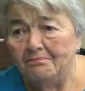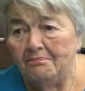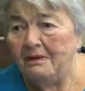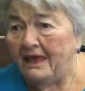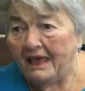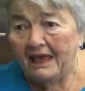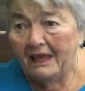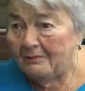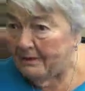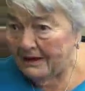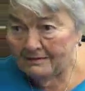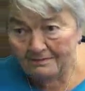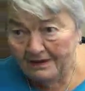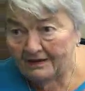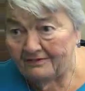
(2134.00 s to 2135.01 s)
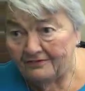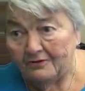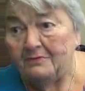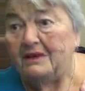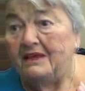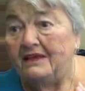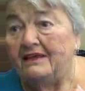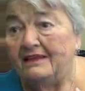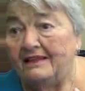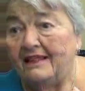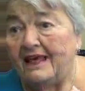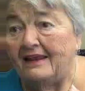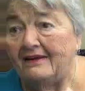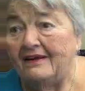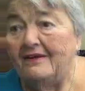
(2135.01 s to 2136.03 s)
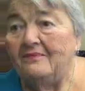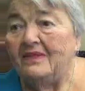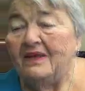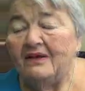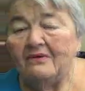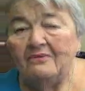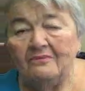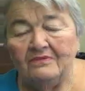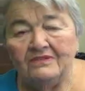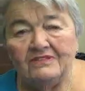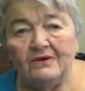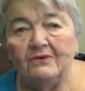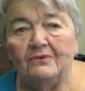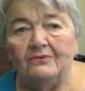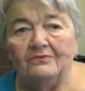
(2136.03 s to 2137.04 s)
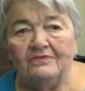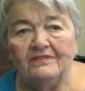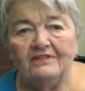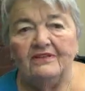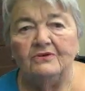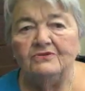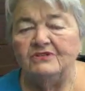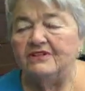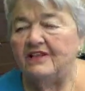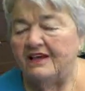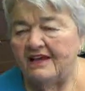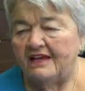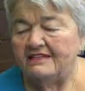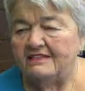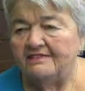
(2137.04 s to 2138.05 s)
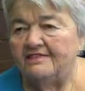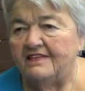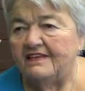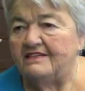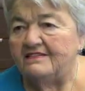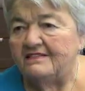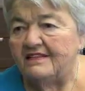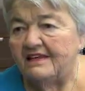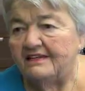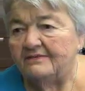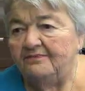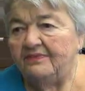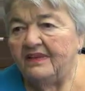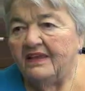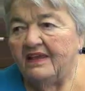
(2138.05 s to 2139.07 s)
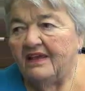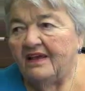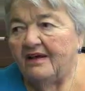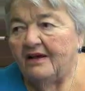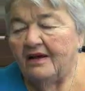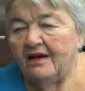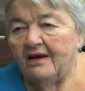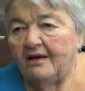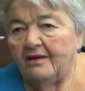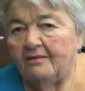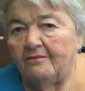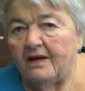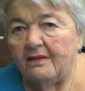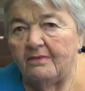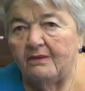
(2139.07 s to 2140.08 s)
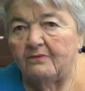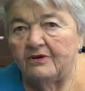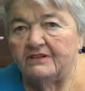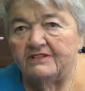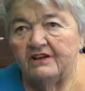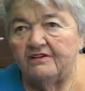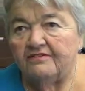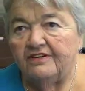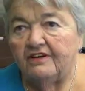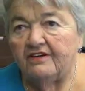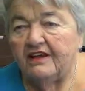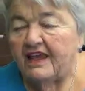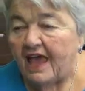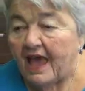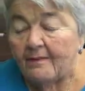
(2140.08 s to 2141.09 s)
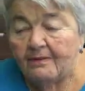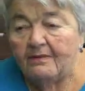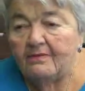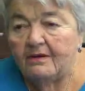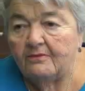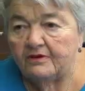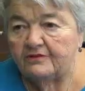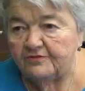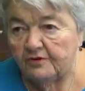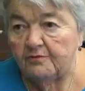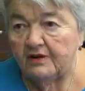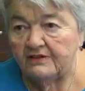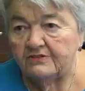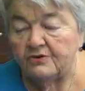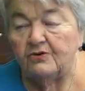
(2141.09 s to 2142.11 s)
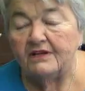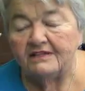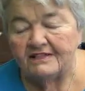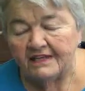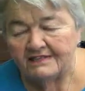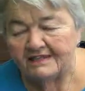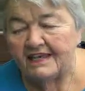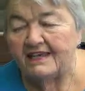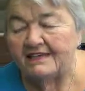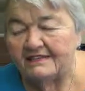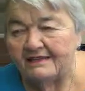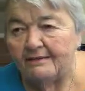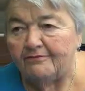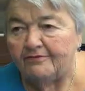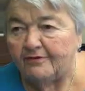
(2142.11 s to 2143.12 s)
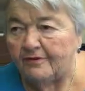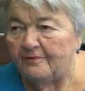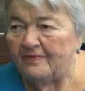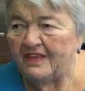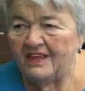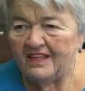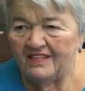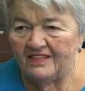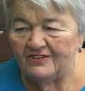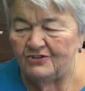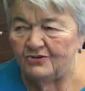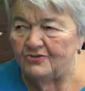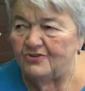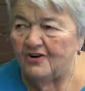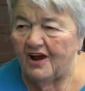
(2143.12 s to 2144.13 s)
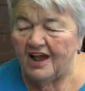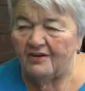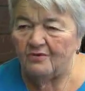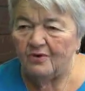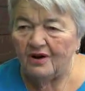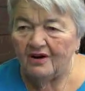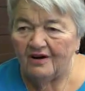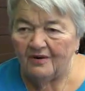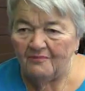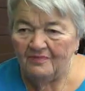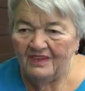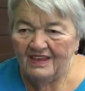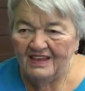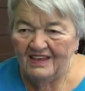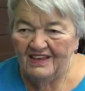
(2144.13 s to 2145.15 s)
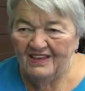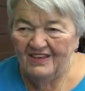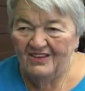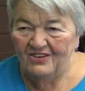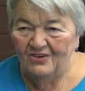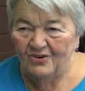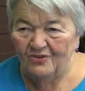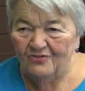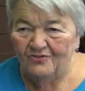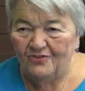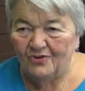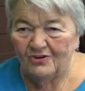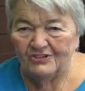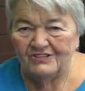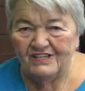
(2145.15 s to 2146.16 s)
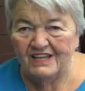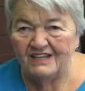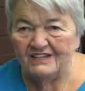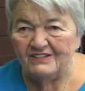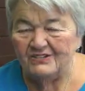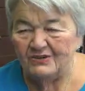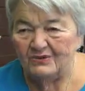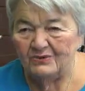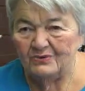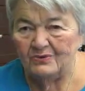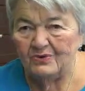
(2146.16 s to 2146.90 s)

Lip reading: big, big, big for me. So those are the kinds of things that my memories are very happy memories for my school, as I say, except for the junior high where you're forced into